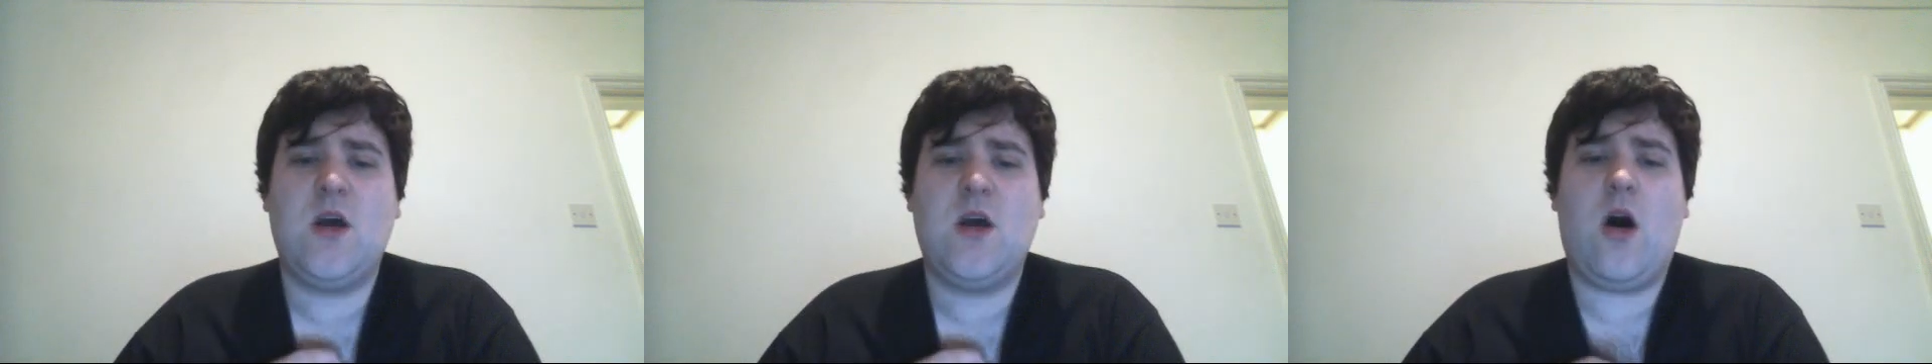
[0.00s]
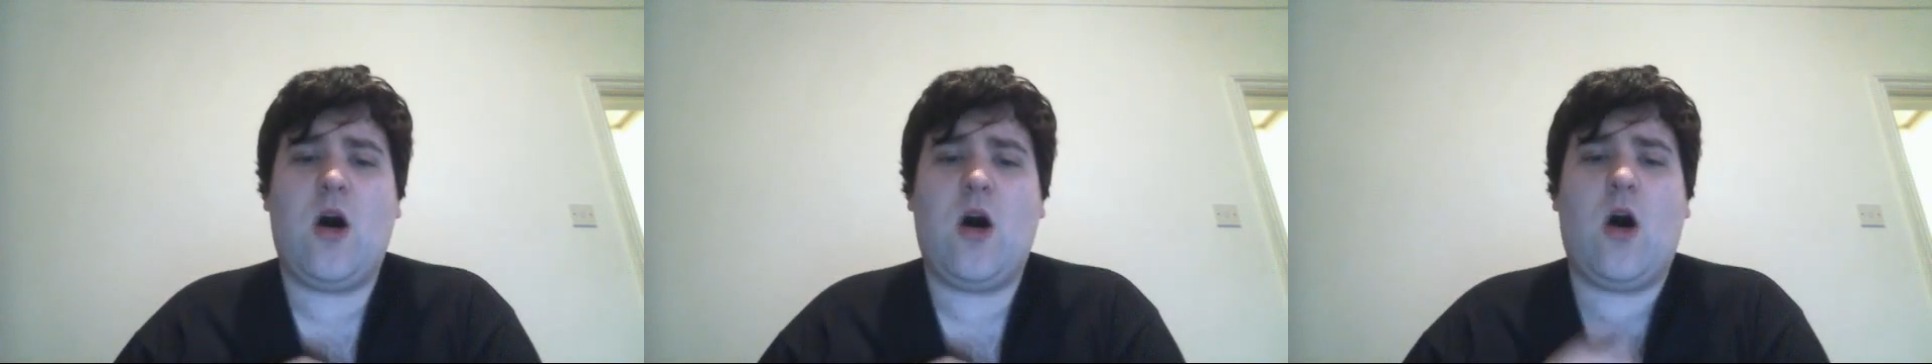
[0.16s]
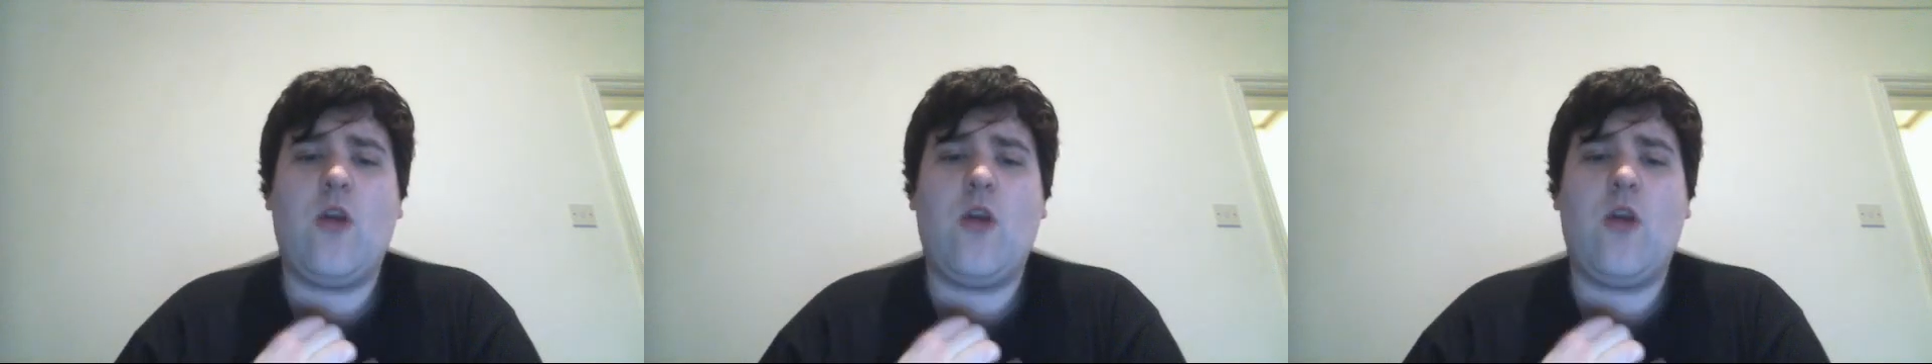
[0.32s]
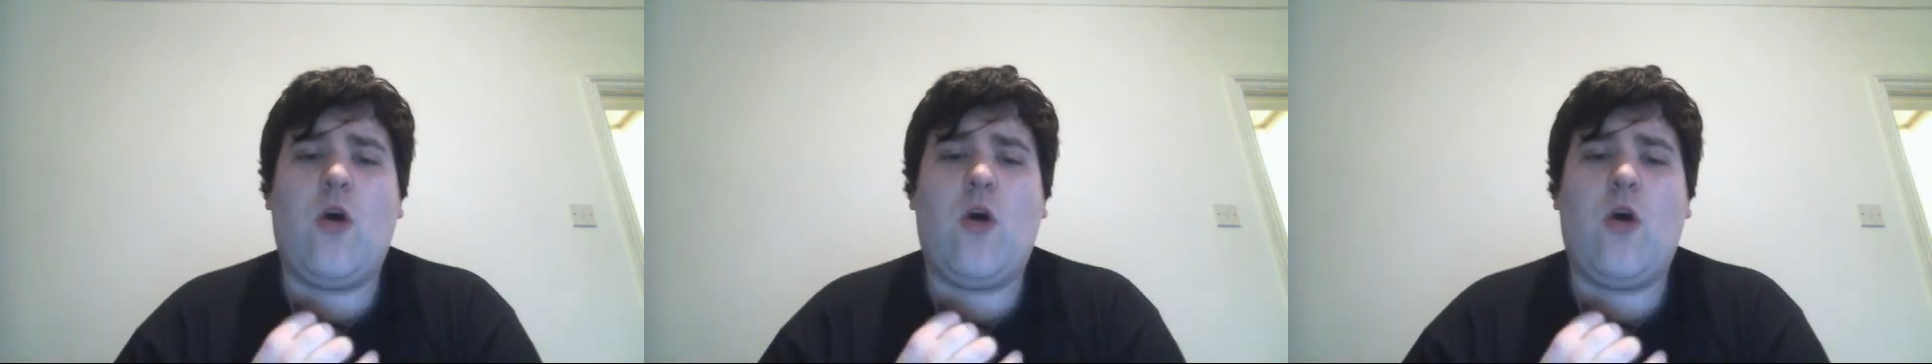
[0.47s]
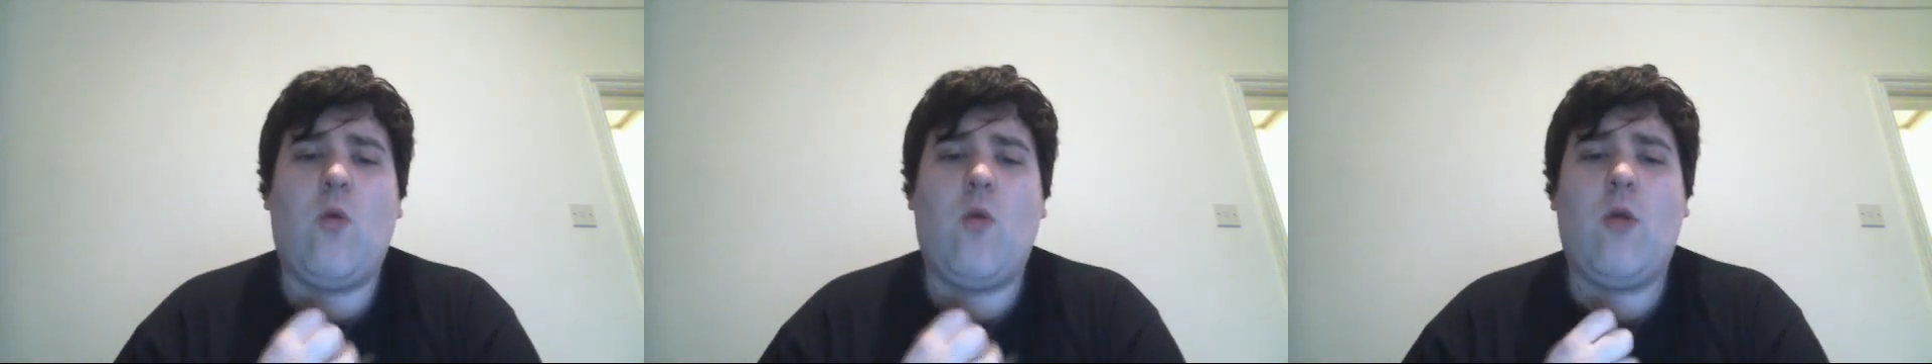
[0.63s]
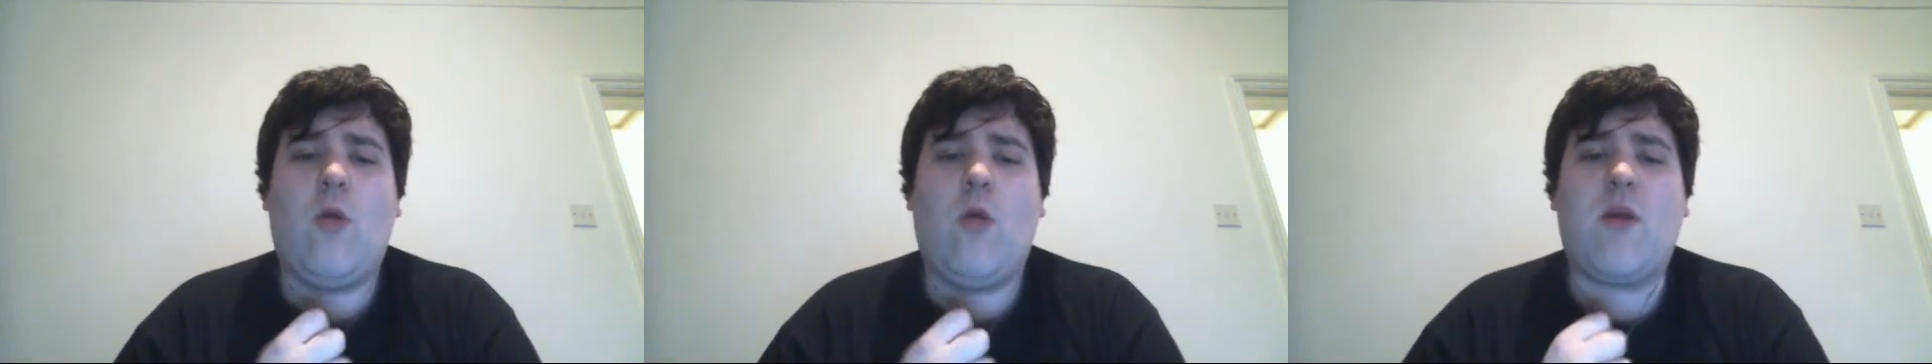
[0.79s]
are not
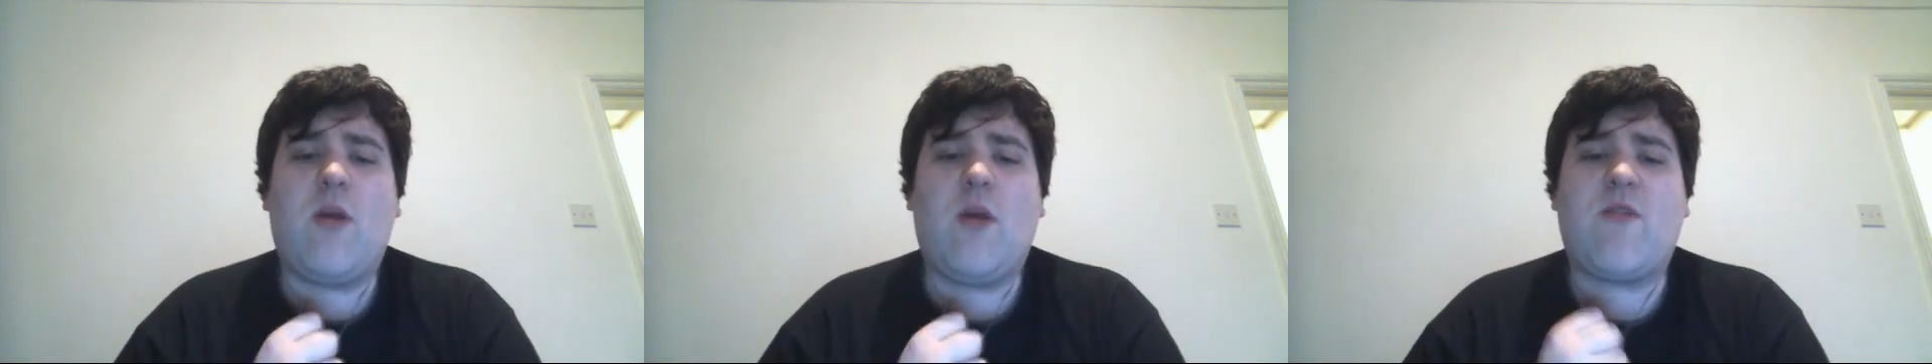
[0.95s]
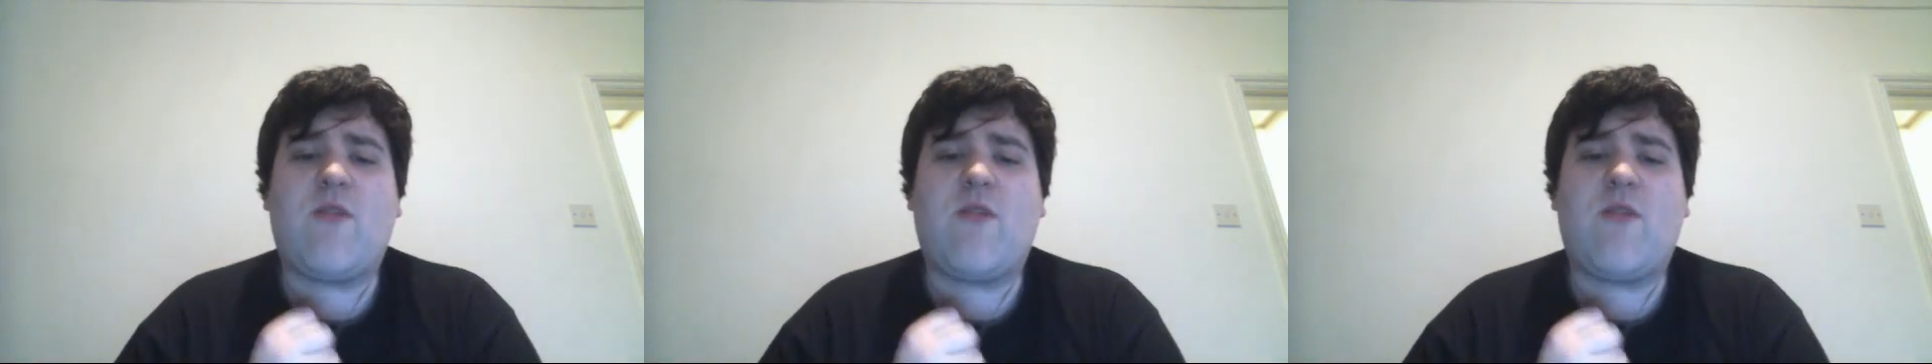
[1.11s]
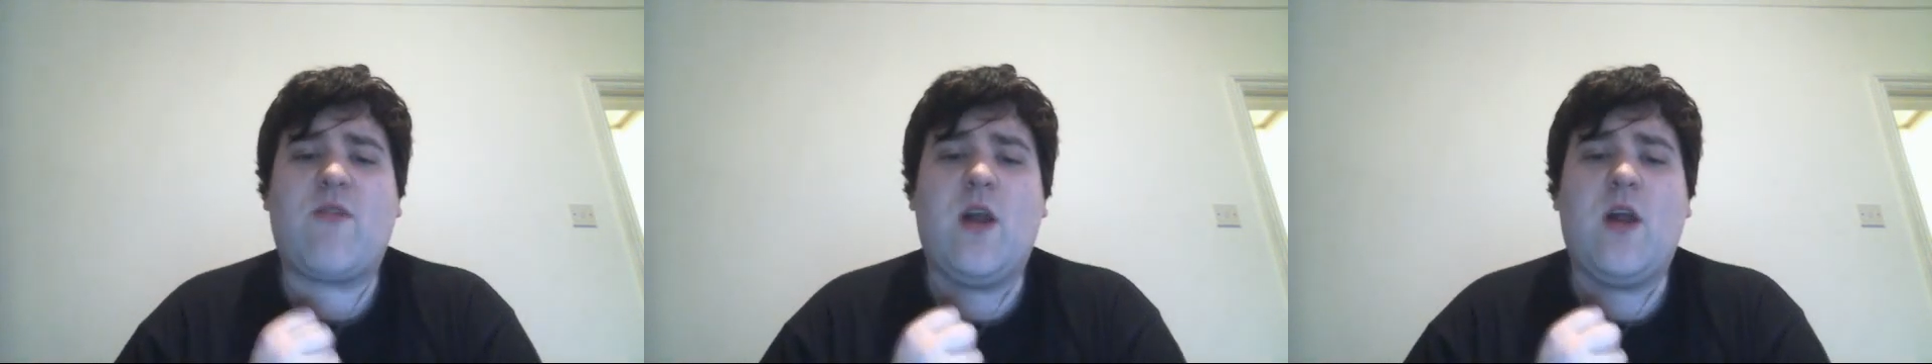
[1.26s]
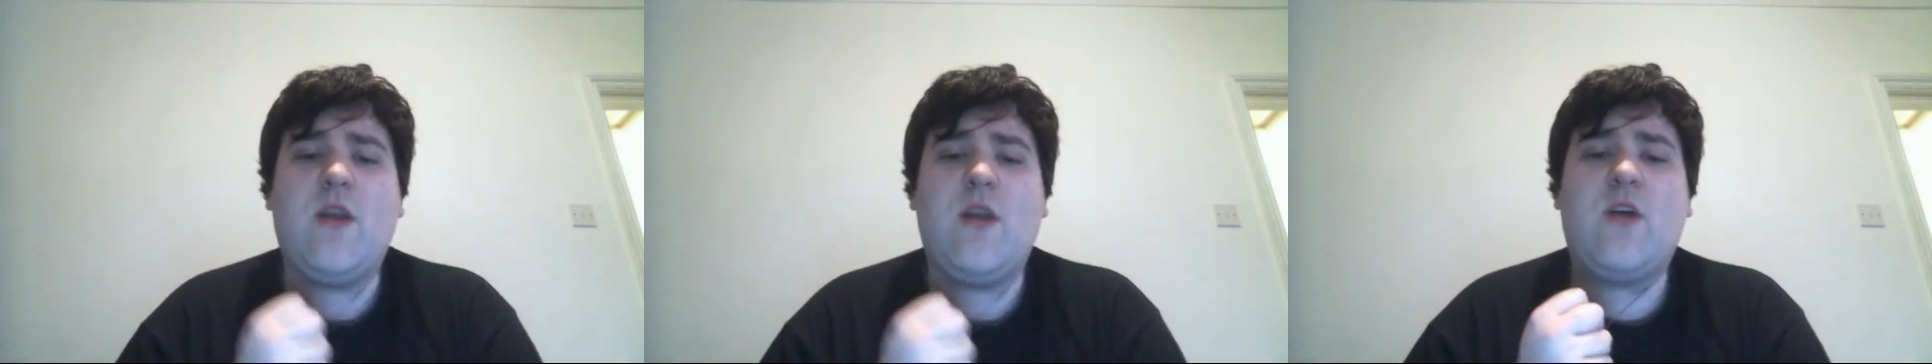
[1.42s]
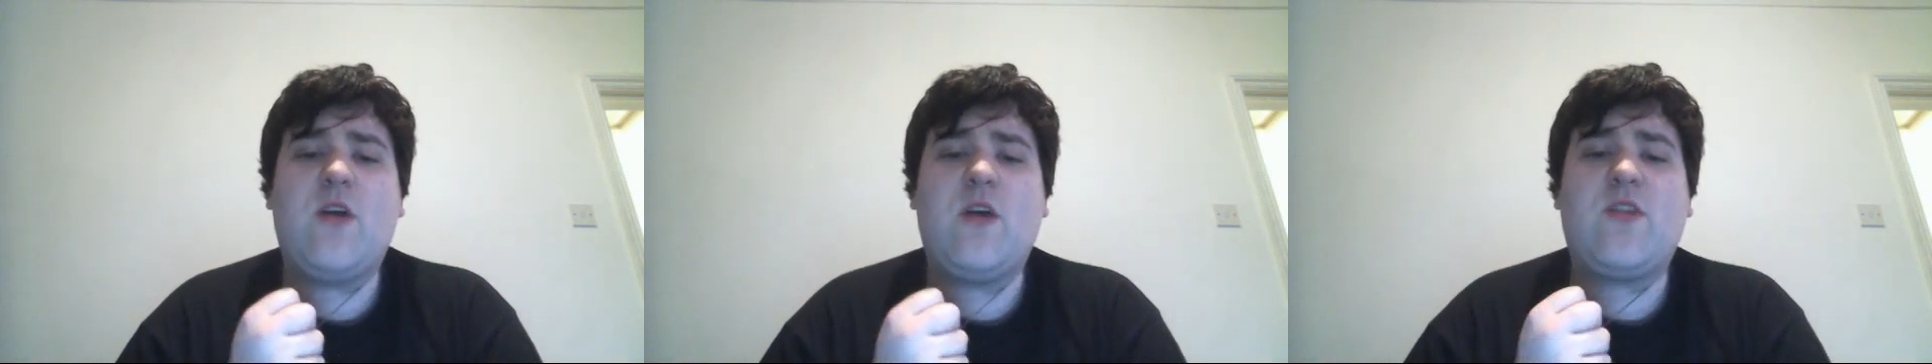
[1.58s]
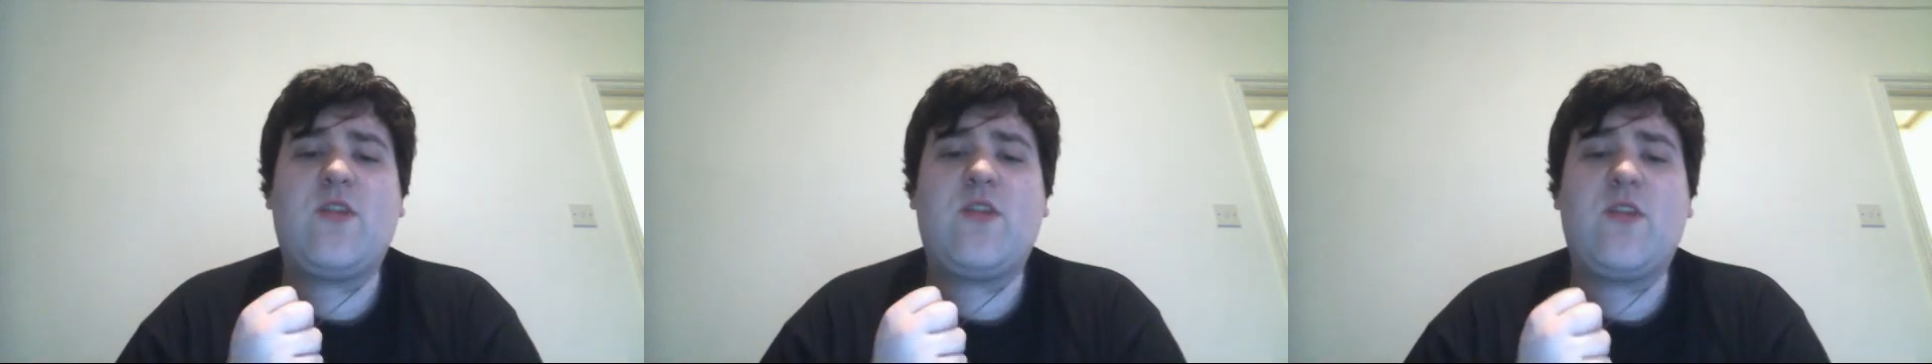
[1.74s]
worn by frontline
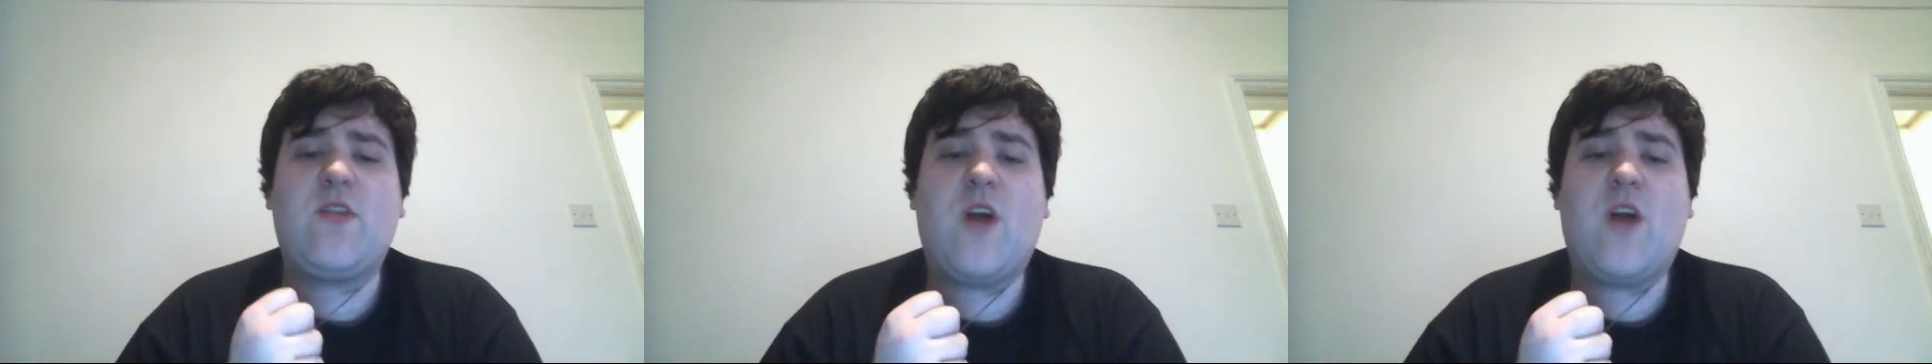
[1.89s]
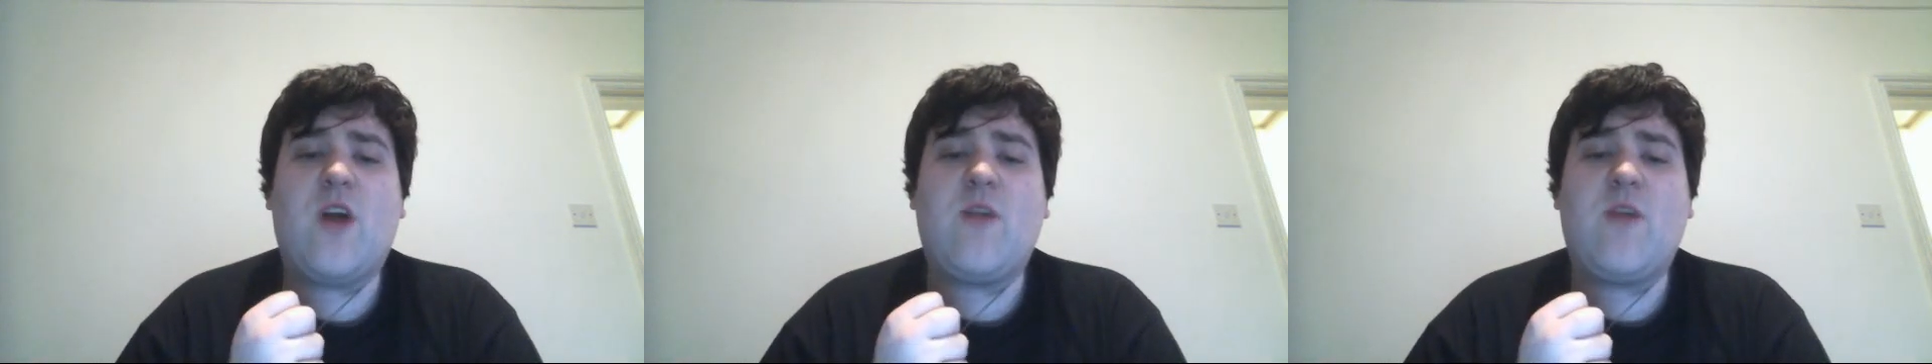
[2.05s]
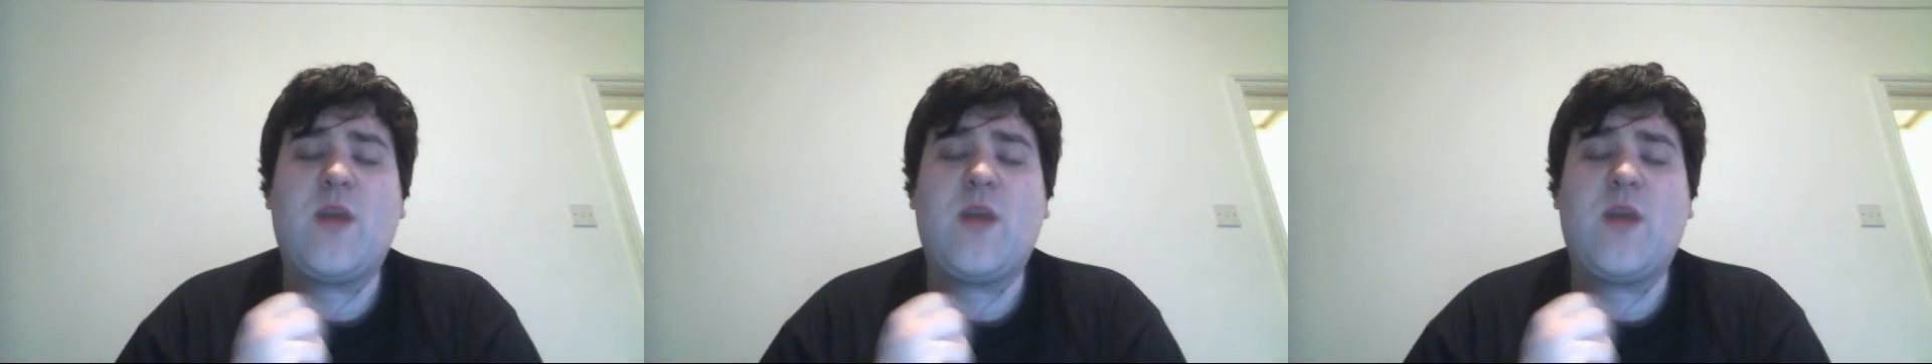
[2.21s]
nursing staff